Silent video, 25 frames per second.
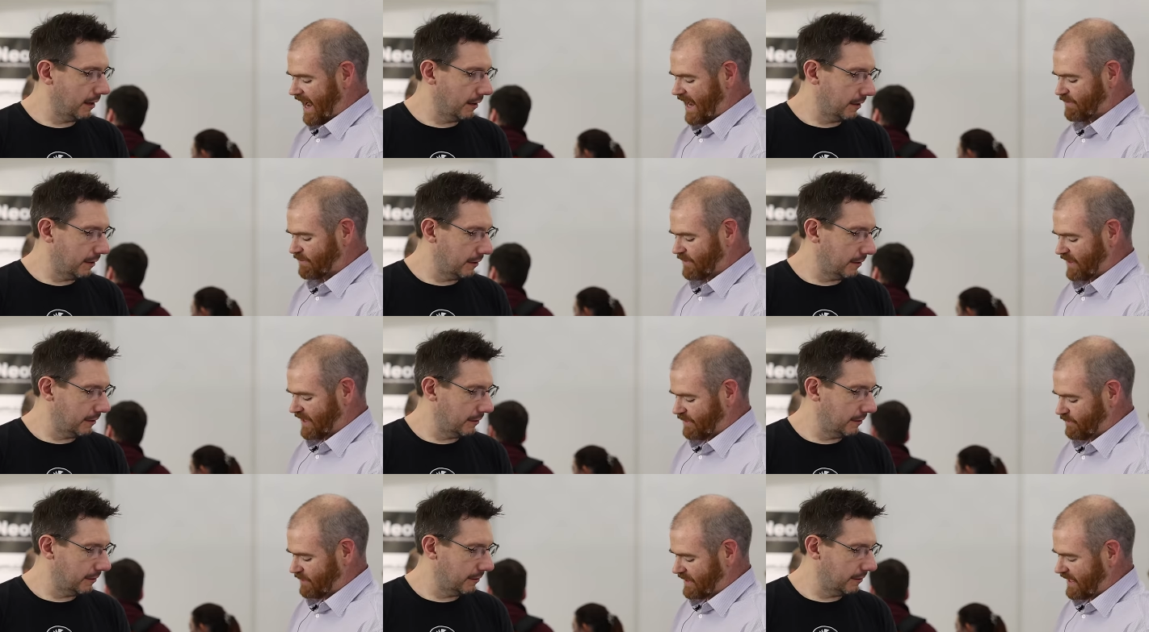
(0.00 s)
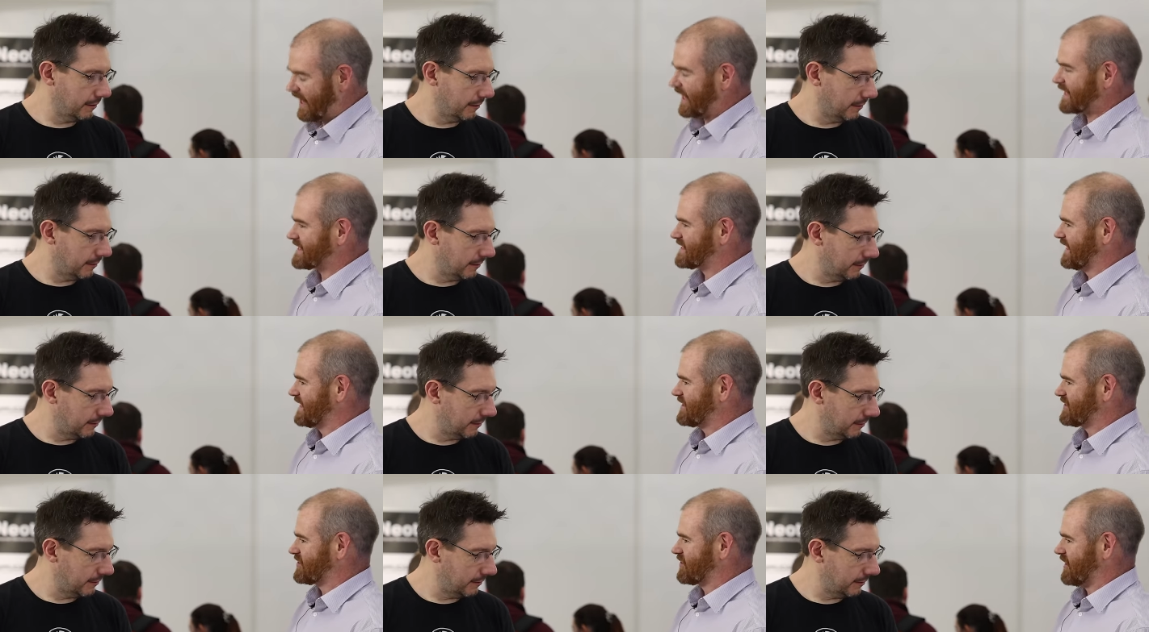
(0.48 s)
Speaker 1: And, and we like to
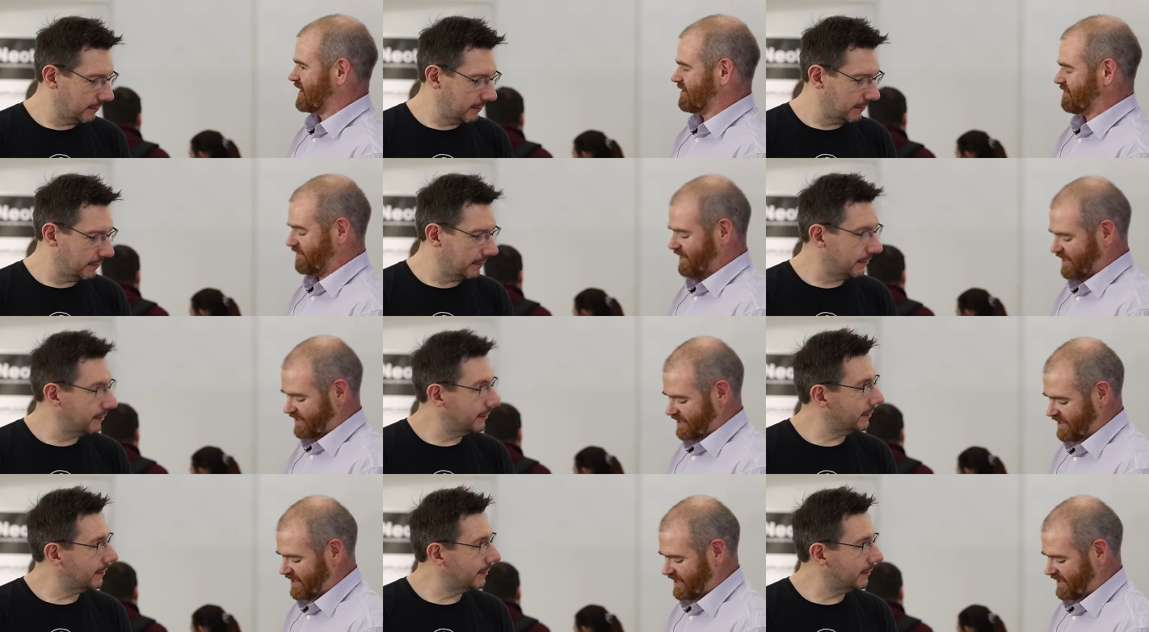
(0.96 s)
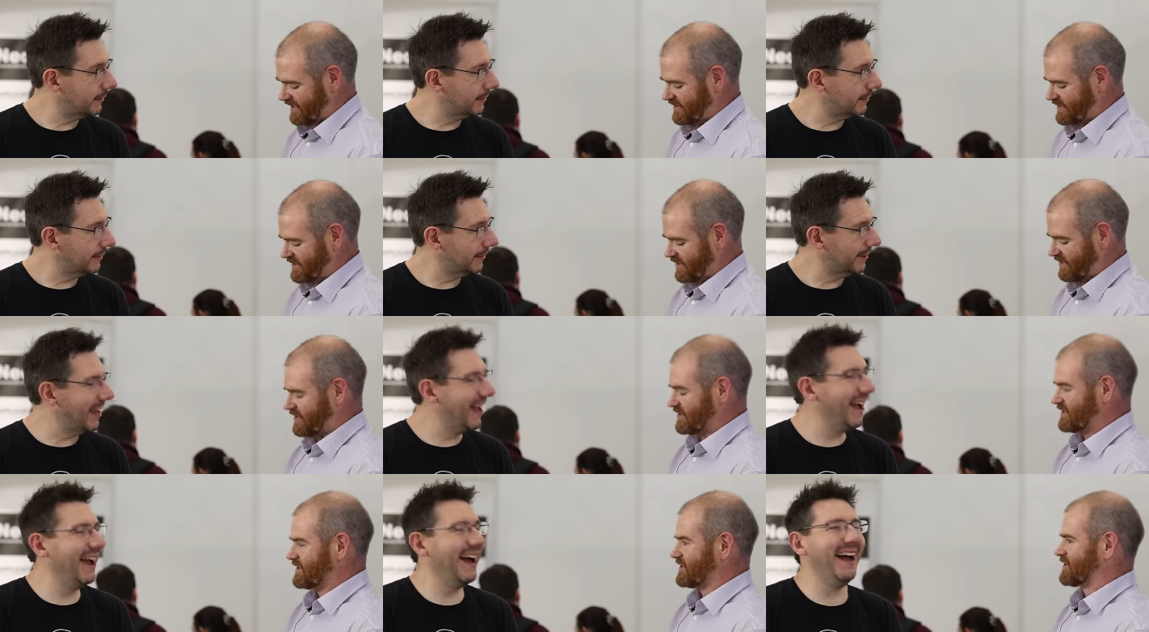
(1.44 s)
integrate fun things. So
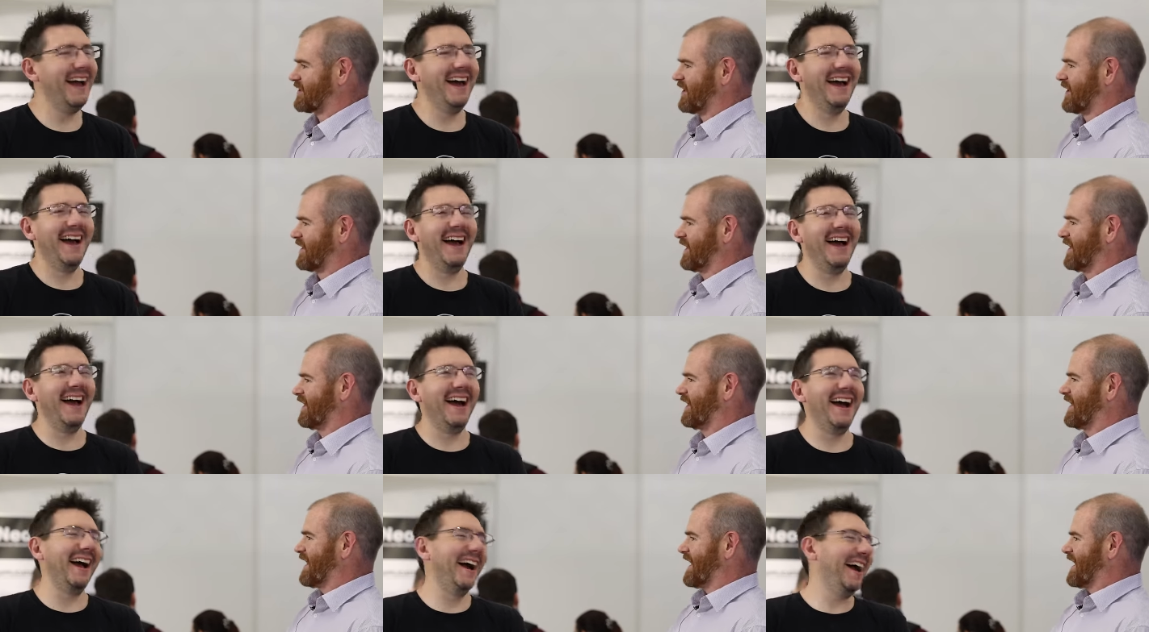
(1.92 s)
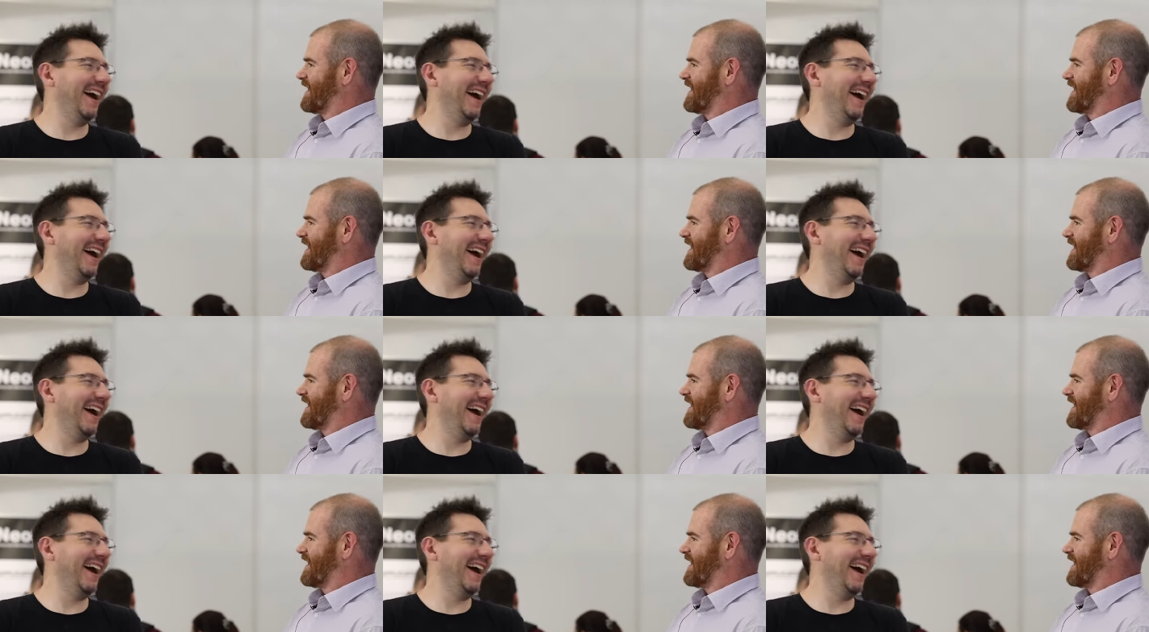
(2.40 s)
this has got a